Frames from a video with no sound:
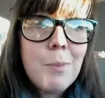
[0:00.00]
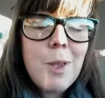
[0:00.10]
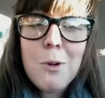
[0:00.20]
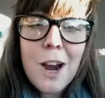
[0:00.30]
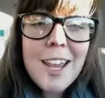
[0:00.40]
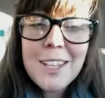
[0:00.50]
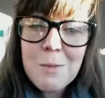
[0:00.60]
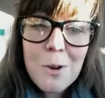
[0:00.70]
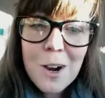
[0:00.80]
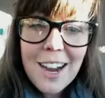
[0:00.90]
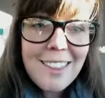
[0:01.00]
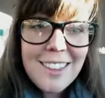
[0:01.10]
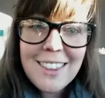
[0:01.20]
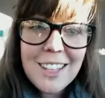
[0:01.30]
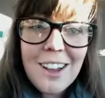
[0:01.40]
be praised more. I
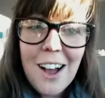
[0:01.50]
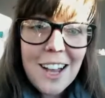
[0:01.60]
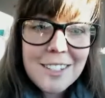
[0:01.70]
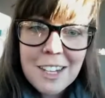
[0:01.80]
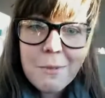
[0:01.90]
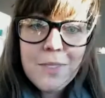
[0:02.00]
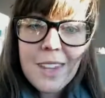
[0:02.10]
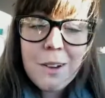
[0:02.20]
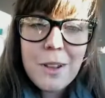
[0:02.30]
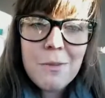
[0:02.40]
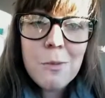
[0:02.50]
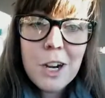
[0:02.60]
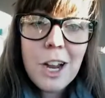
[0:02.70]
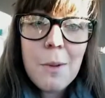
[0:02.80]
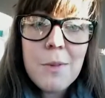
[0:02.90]
think that's awesome that we have more
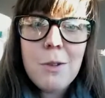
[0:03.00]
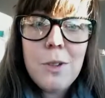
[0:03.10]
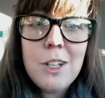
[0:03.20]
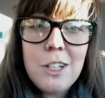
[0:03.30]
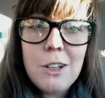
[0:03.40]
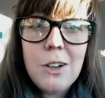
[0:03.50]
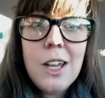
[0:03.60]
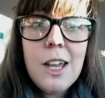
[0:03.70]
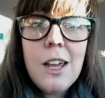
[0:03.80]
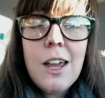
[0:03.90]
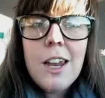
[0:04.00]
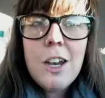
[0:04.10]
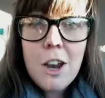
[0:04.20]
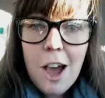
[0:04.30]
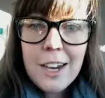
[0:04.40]
in common than we do
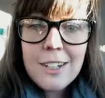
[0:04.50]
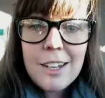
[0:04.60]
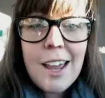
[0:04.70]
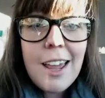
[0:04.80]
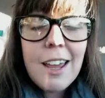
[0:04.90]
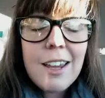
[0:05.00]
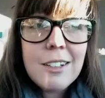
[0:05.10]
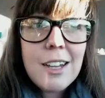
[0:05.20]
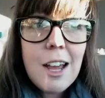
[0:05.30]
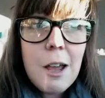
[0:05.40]
not. And